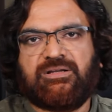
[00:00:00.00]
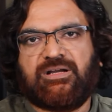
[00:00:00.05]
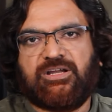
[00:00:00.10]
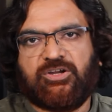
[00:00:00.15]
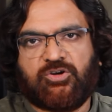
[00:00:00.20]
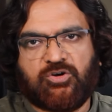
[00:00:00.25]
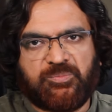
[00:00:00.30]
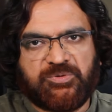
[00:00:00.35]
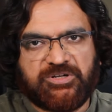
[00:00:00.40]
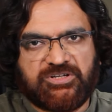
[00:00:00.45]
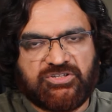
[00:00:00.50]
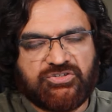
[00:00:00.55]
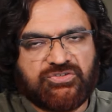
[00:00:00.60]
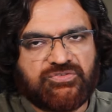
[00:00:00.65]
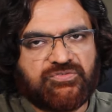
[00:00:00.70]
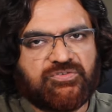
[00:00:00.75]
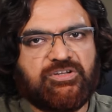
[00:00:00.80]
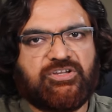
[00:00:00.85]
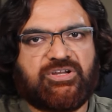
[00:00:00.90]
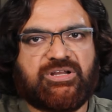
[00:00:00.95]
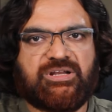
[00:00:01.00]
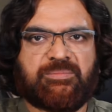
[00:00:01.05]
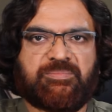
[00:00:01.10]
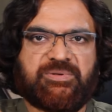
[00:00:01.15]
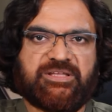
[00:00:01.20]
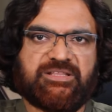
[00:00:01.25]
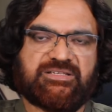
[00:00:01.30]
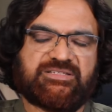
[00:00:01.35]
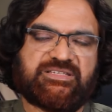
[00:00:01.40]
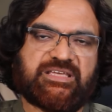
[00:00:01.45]
I hope it is useful. You can
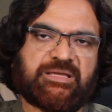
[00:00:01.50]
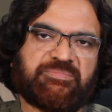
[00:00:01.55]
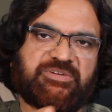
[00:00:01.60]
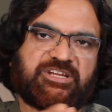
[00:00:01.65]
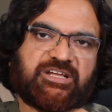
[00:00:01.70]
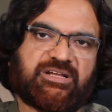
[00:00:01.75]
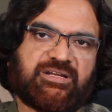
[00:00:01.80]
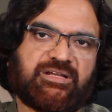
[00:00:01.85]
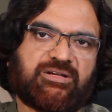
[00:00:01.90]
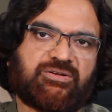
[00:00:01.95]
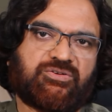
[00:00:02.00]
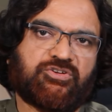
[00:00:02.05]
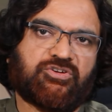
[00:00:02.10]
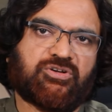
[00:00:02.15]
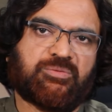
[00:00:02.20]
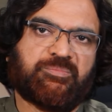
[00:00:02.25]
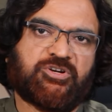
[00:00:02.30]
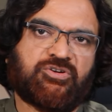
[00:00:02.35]
apply the same technique to your